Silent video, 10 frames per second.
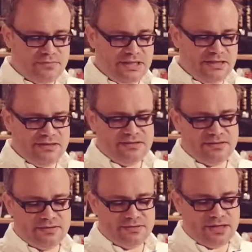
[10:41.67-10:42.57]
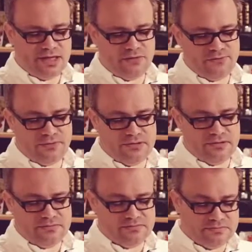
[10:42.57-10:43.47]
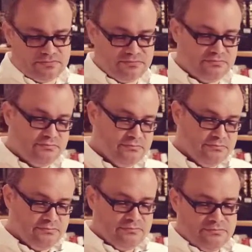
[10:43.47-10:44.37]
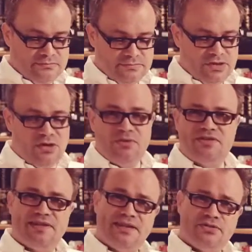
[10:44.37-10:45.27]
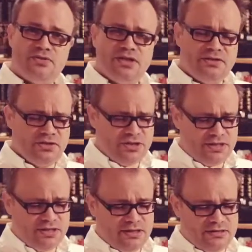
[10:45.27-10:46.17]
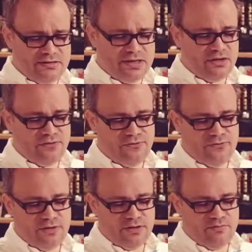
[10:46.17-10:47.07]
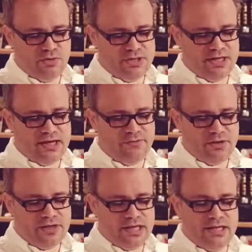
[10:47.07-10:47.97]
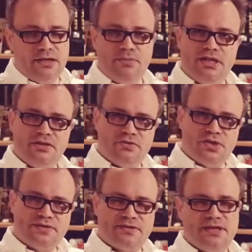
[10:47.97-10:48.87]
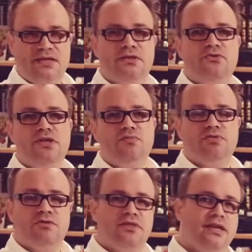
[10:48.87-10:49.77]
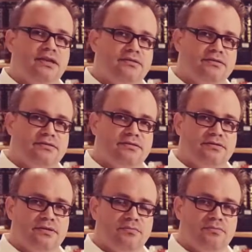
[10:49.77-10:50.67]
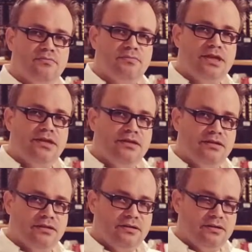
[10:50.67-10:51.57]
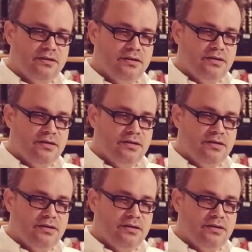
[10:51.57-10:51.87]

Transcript: It's kind of a common sense strategy. Instead of putting everything in a middle risk category, put things in a